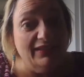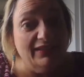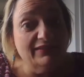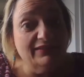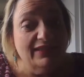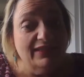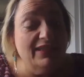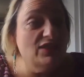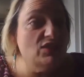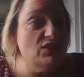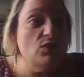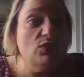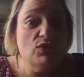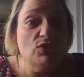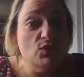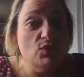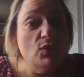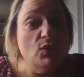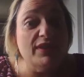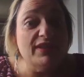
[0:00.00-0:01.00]
and it's all a
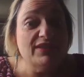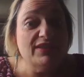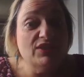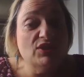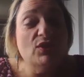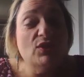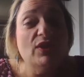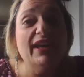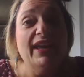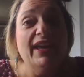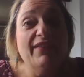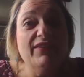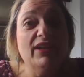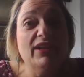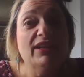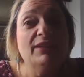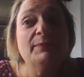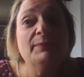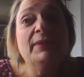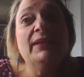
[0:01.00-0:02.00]
choice you know i have
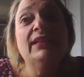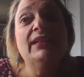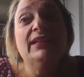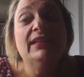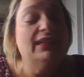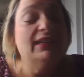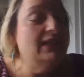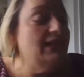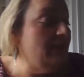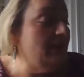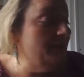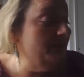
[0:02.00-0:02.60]
um uh, my